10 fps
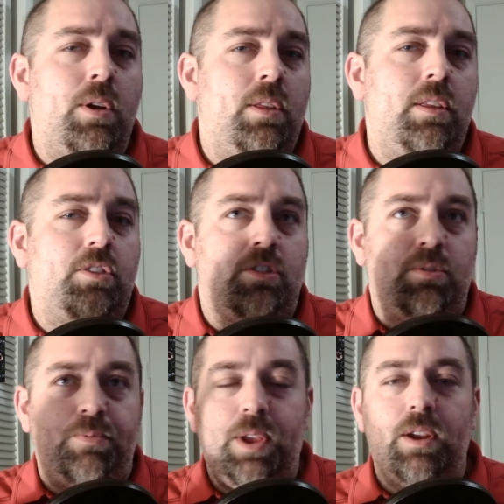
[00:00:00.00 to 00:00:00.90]
of this
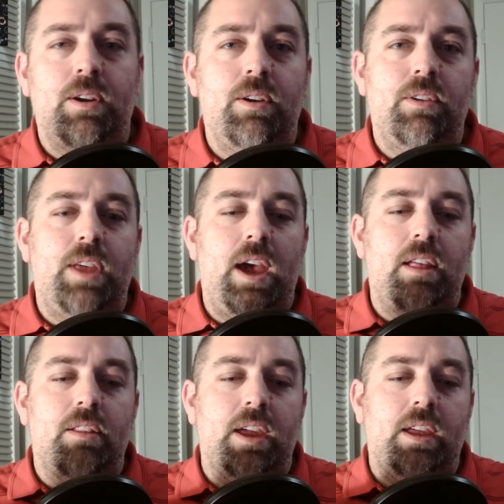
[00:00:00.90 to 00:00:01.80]
sphere
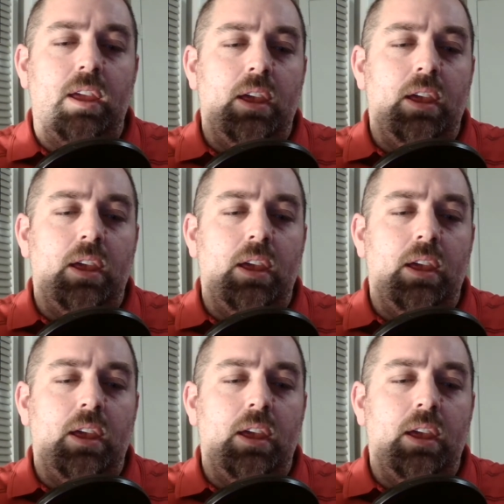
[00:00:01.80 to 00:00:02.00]
that, like,